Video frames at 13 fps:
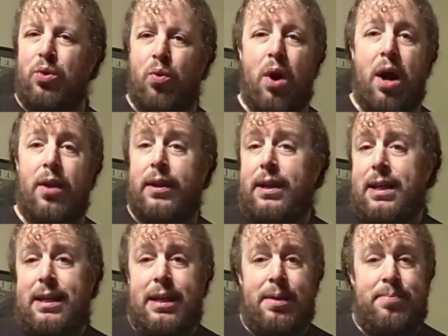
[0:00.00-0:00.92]

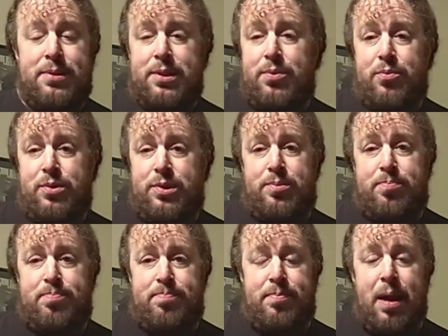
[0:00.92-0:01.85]
quality. Gibson was
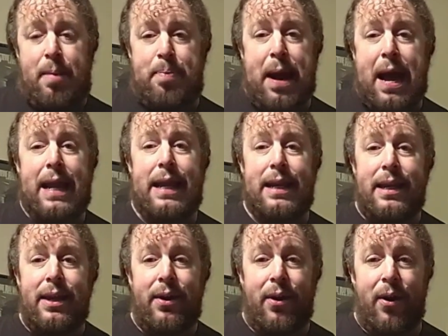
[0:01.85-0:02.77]
a
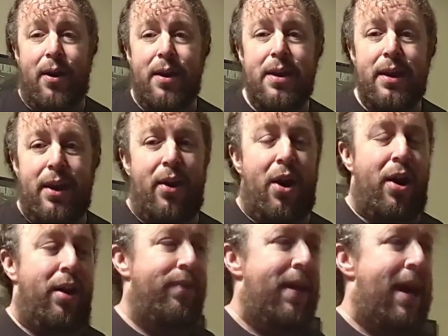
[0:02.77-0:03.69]
pioneer in
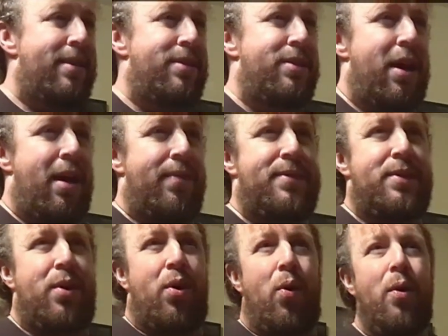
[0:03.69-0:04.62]
all of that stuff.
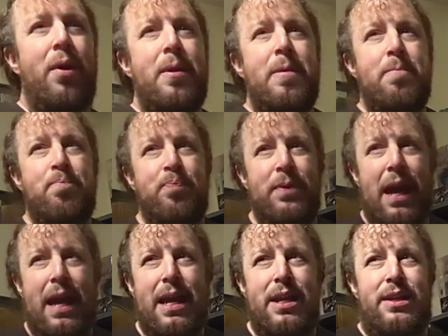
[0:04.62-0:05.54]
So
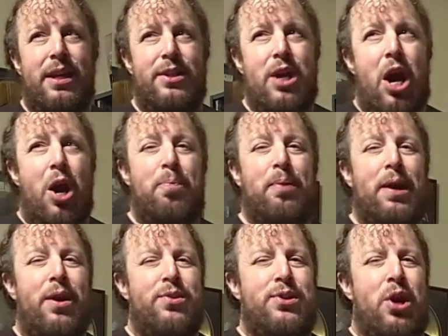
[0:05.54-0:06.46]
guitar
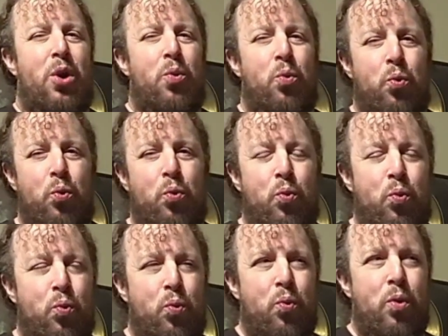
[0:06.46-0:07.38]
players are
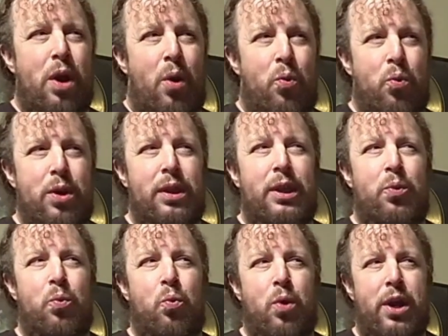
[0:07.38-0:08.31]
a really
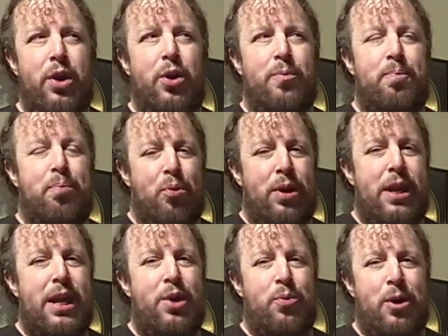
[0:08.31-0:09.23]
weird
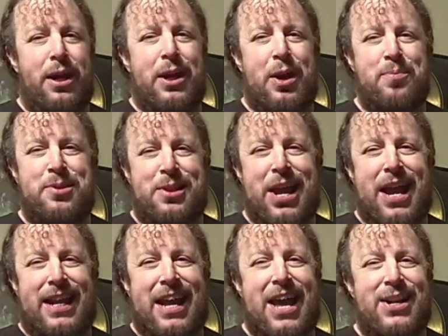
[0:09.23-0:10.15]
breed when it comes to
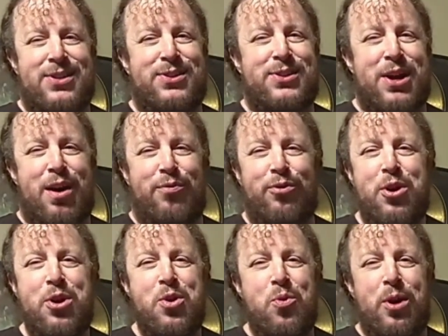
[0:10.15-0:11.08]
that kind of stuff.
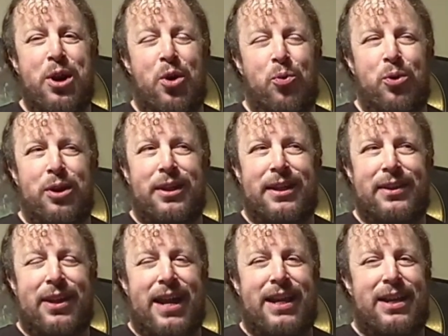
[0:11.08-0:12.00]
We don't really
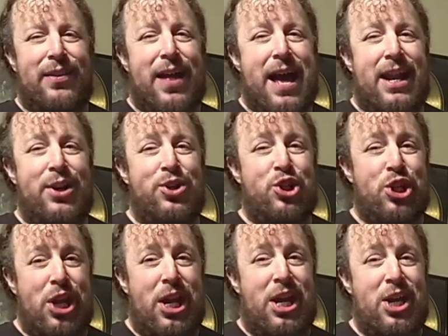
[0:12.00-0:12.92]
like a lot of
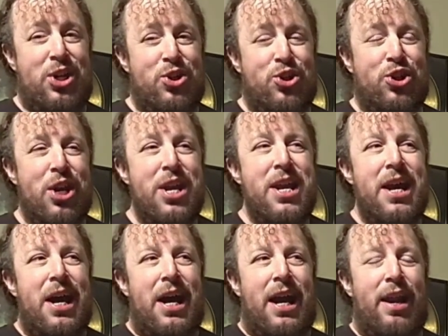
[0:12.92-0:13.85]
change.
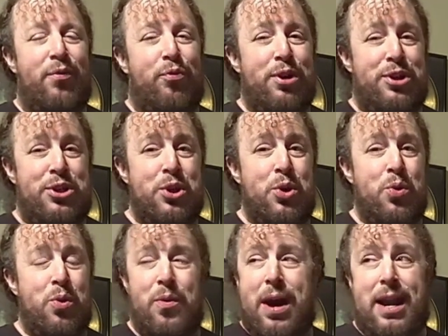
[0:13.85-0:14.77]
And if we do,
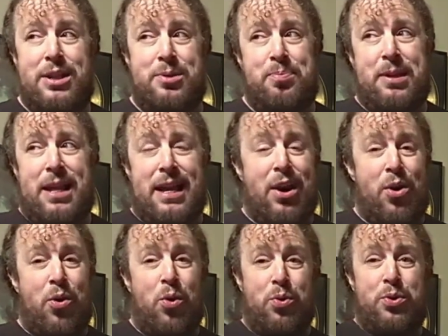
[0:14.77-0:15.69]
we want it to be like a
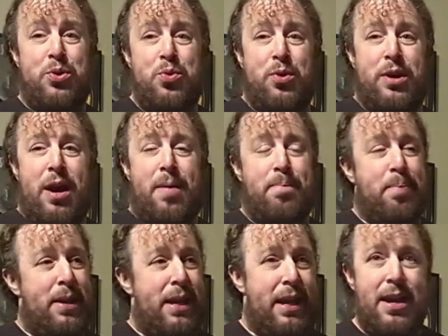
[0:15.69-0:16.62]
whole new
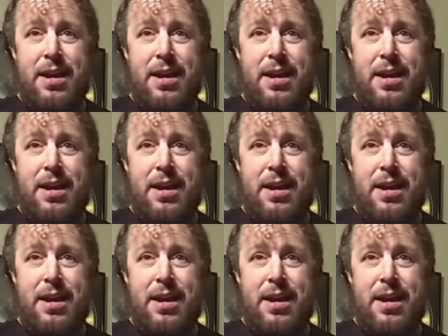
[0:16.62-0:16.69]
company.